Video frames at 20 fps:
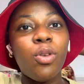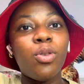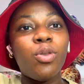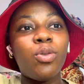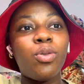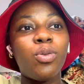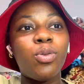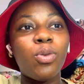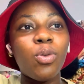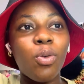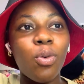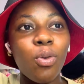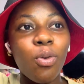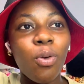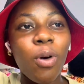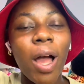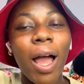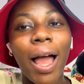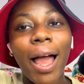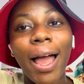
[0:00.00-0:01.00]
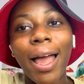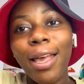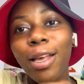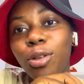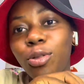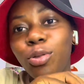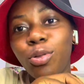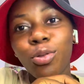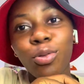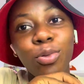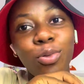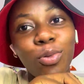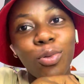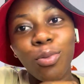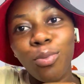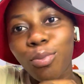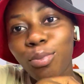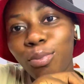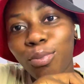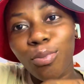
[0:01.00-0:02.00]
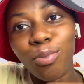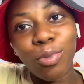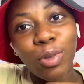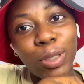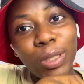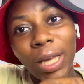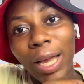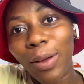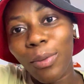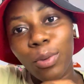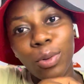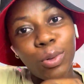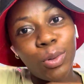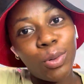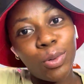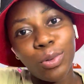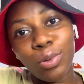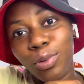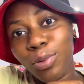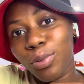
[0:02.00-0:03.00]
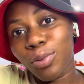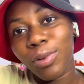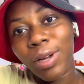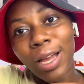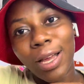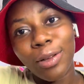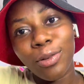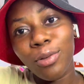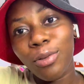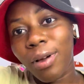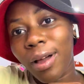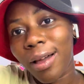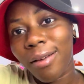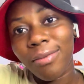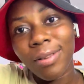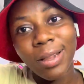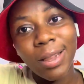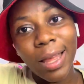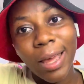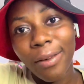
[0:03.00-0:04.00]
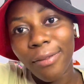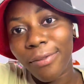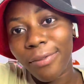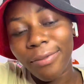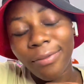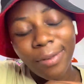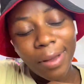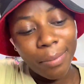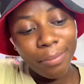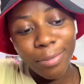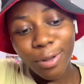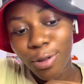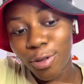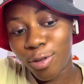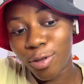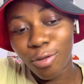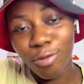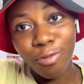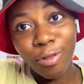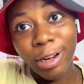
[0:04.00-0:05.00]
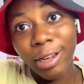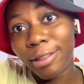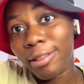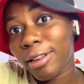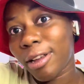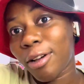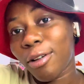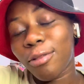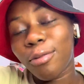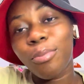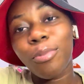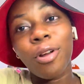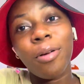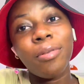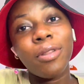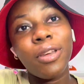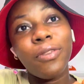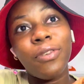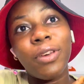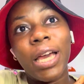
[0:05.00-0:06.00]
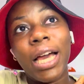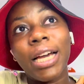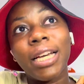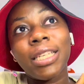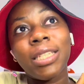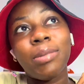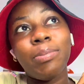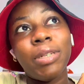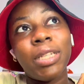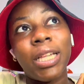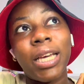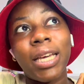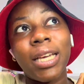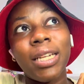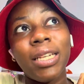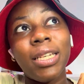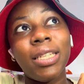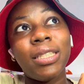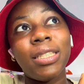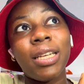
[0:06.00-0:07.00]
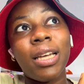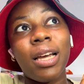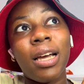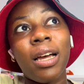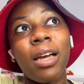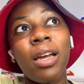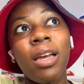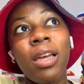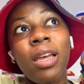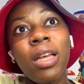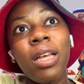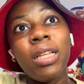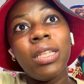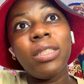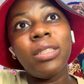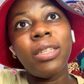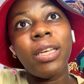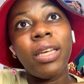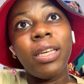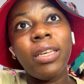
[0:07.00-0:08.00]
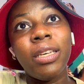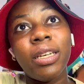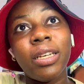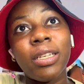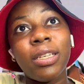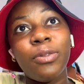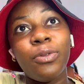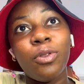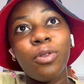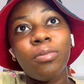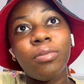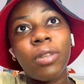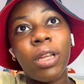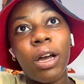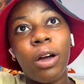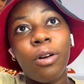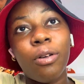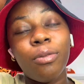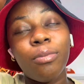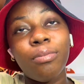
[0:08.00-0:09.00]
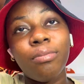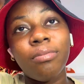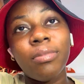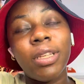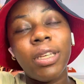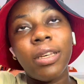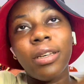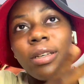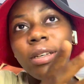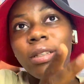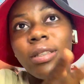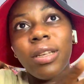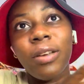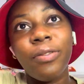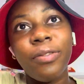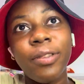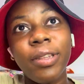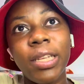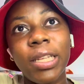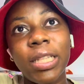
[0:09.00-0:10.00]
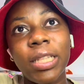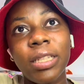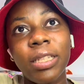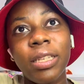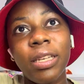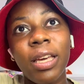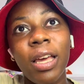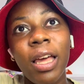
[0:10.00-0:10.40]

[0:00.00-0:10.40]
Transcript: So I don't know what I want to do. I don't have a life ambition right now. Probably if you ask me like later 10 years from now yeah definitely